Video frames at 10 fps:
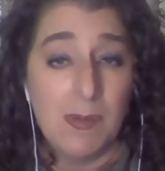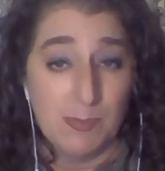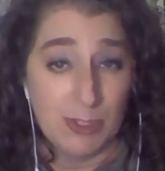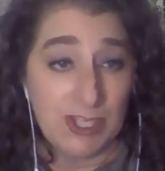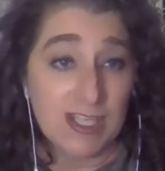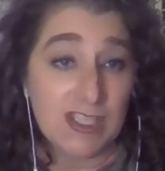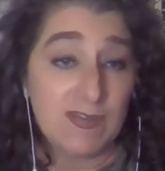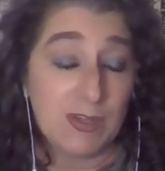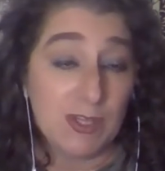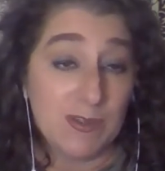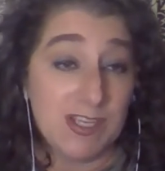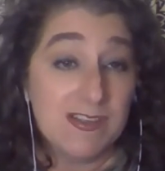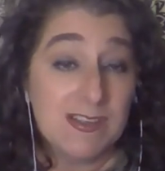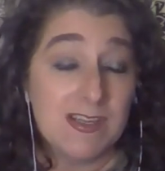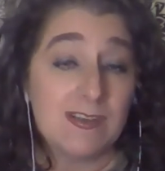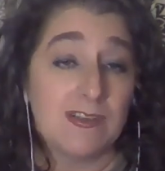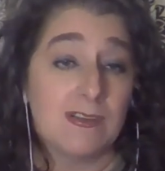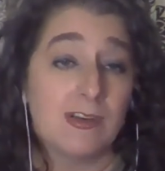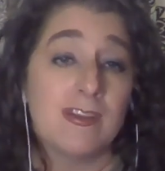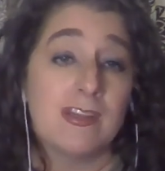Projections for the hotel sector
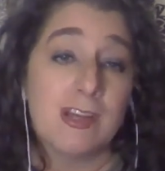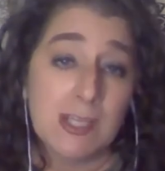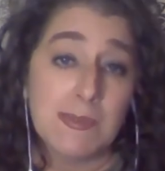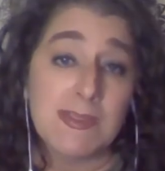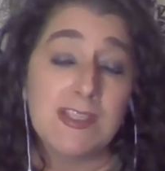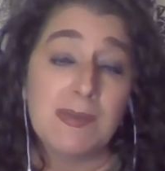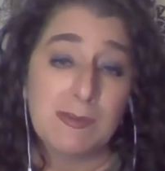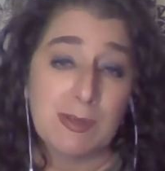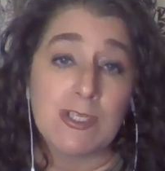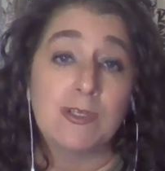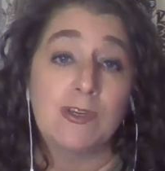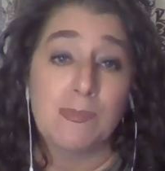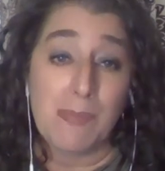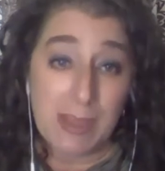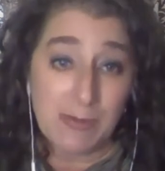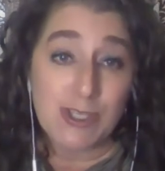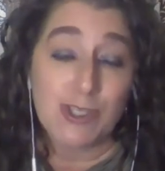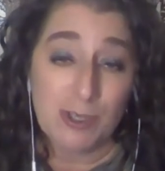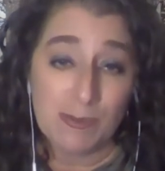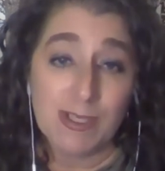are that occupancy may
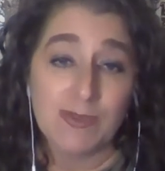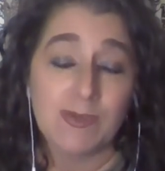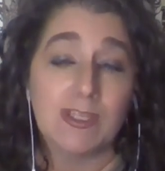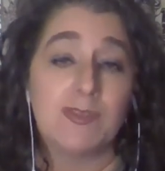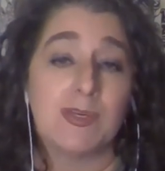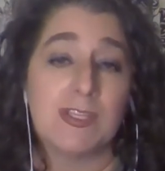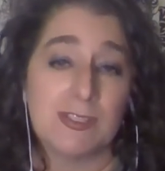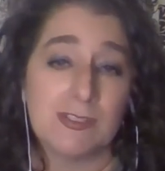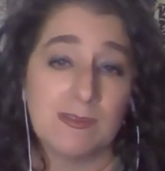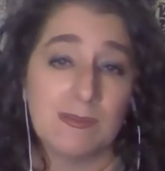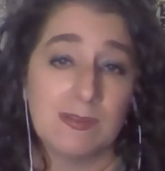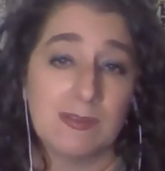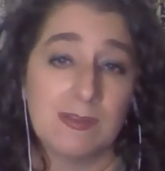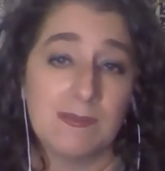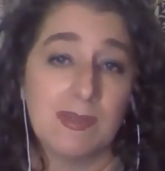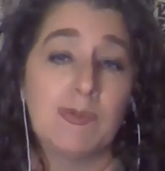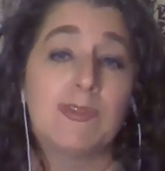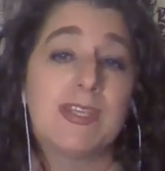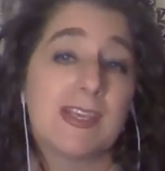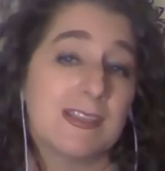return by 2022, but it will
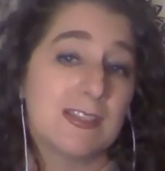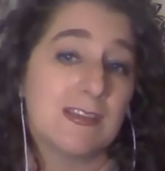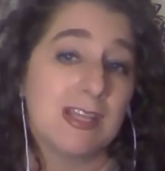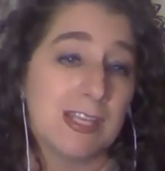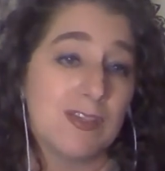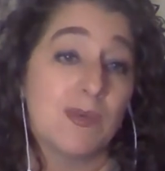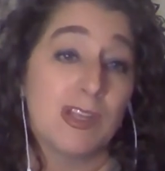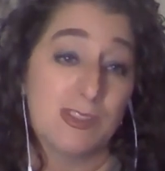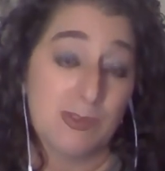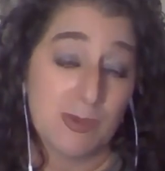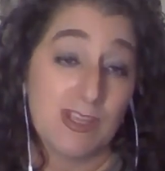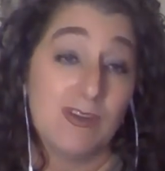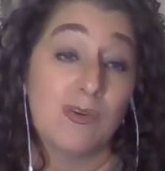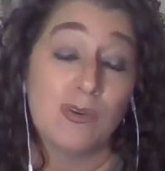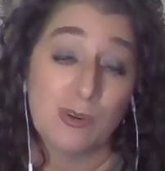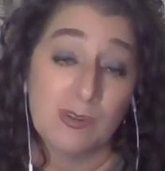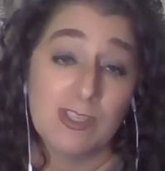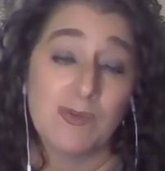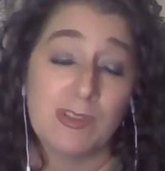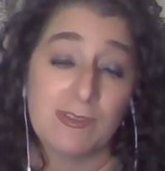take until late 23 or early
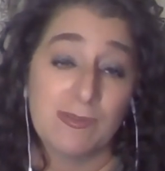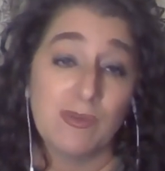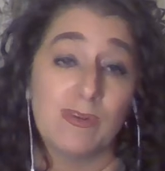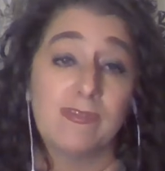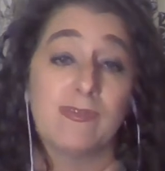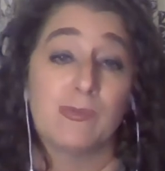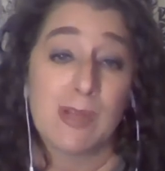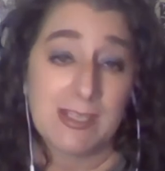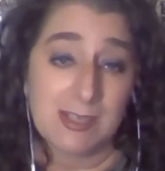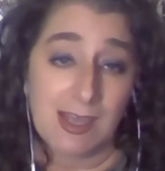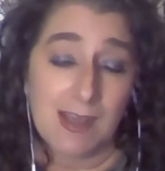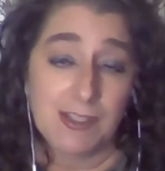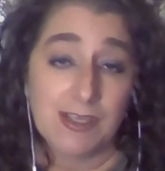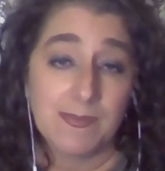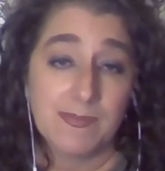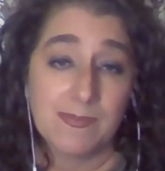24 for rate to catch up.